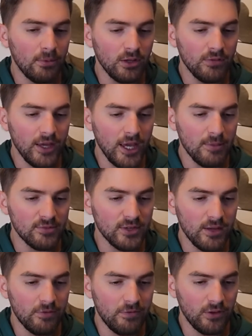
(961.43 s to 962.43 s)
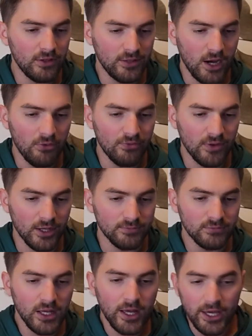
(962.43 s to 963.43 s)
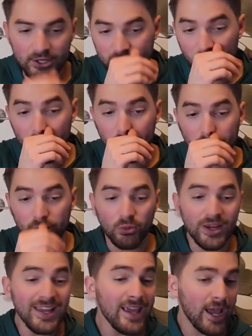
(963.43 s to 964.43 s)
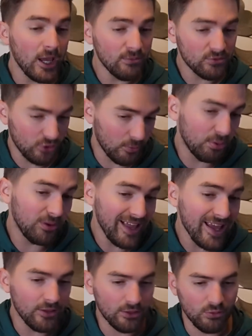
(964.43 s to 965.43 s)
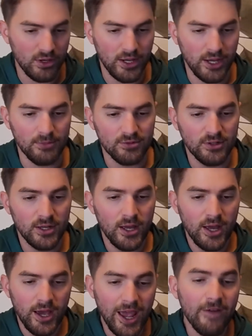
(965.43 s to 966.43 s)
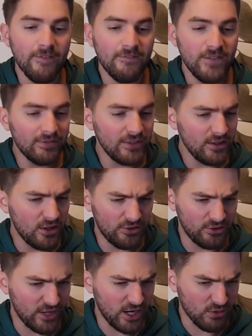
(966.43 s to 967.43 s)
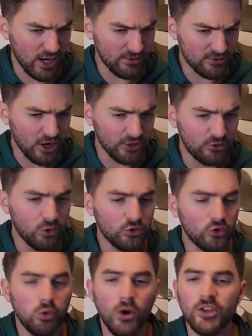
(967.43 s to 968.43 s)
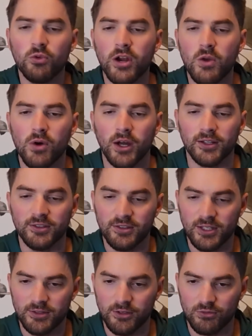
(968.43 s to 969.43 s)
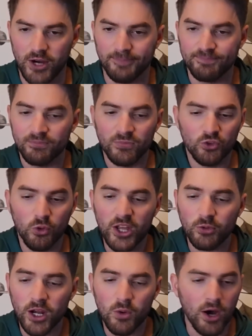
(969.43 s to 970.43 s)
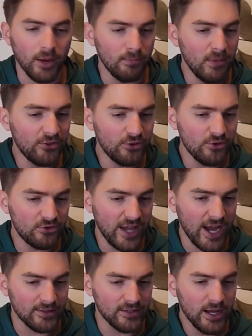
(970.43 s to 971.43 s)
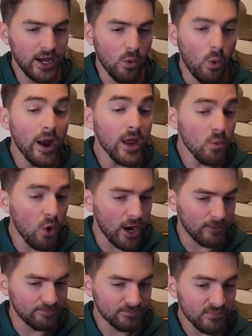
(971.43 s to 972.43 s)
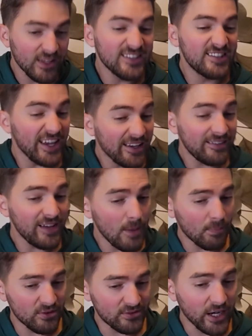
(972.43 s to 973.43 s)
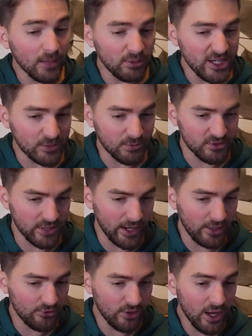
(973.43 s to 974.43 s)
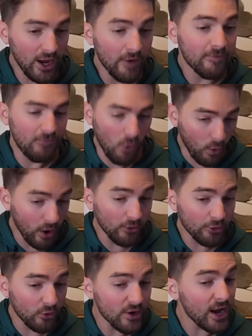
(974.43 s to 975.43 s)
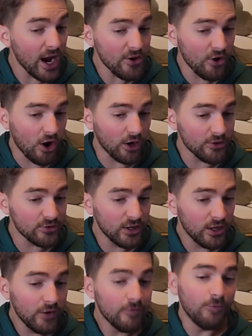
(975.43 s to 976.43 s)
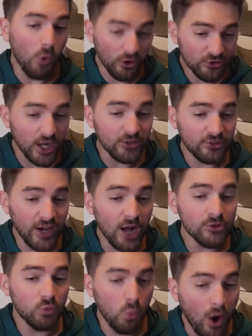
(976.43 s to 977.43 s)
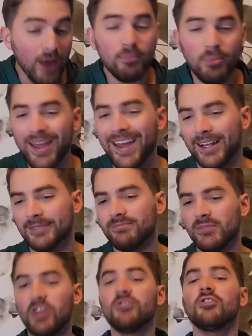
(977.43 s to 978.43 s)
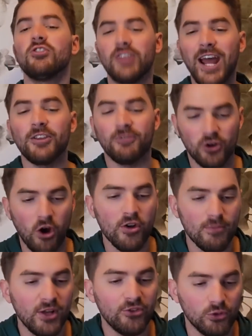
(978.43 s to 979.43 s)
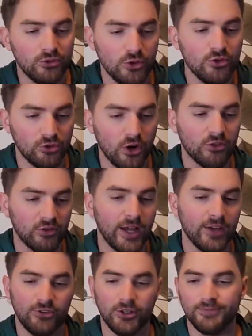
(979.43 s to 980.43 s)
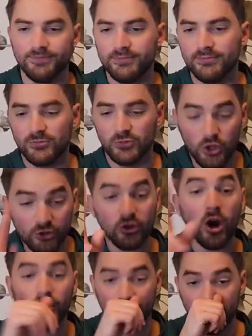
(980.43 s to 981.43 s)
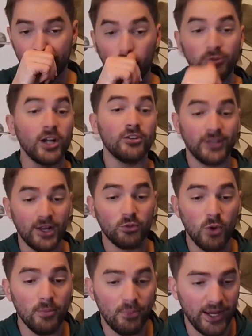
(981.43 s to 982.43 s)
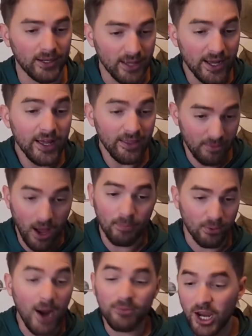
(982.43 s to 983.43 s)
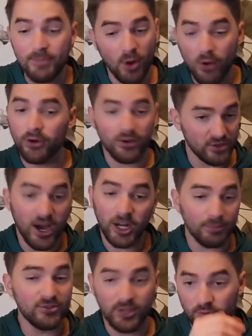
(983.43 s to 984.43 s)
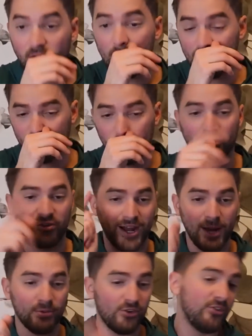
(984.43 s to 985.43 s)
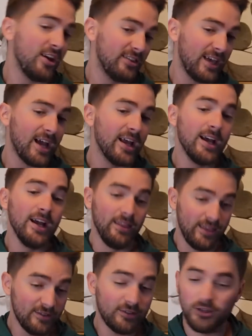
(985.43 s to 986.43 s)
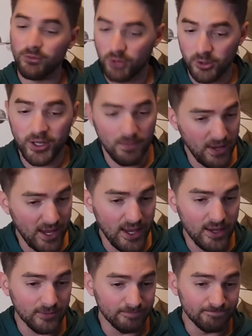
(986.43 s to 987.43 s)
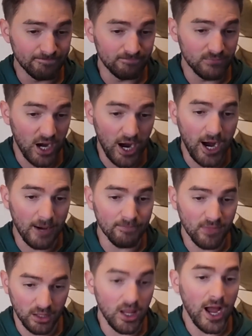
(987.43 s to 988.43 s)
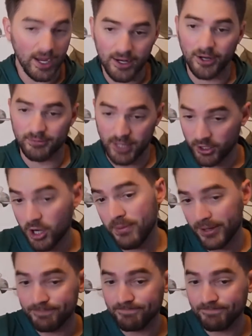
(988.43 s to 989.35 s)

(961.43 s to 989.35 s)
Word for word: of games in Philadelphia. He started 3 games, or played in 3 games. He had a 50. No, this is not right. Sorry, 2021. Let's just get this right. 2021, Minshew stats. 1-1, 68% completion percentage, 439 yards, 4 touchdowns, 1 pick. There's your stats for Gardner Minshew in 2 starts last year. 2 starts, 4 touchdowns, 1 pick. Primetime Poker is 100% right with the Super Chat. I appreciate that. This could really be the line here. It could be.